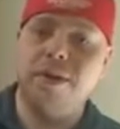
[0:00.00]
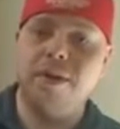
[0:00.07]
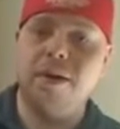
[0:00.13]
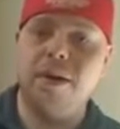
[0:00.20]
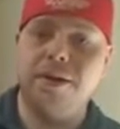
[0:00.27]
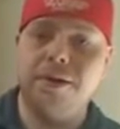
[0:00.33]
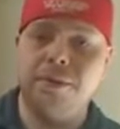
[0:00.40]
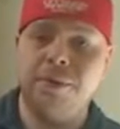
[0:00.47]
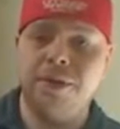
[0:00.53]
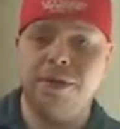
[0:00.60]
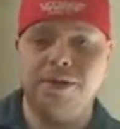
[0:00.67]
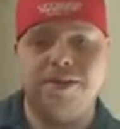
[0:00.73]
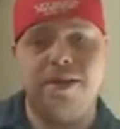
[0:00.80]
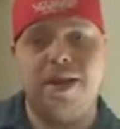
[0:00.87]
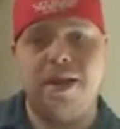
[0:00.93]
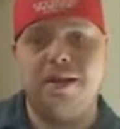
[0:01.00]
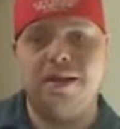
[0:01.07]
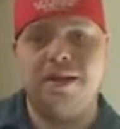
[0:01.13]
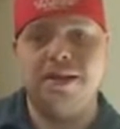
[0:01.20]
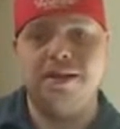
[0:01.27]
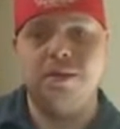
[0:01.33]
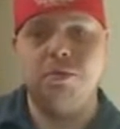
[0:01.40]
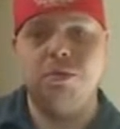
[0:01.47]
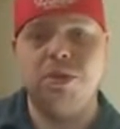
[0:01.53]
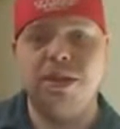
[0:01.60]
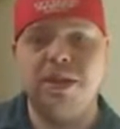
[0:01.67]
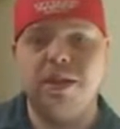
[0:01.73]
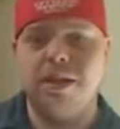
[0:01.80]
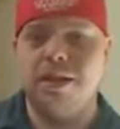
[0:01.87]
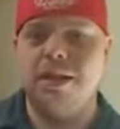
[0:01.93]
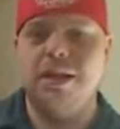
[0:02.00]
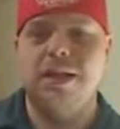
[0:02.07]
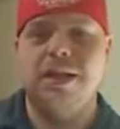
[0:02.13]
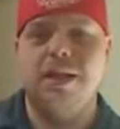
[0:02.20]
Well, their argument is that simply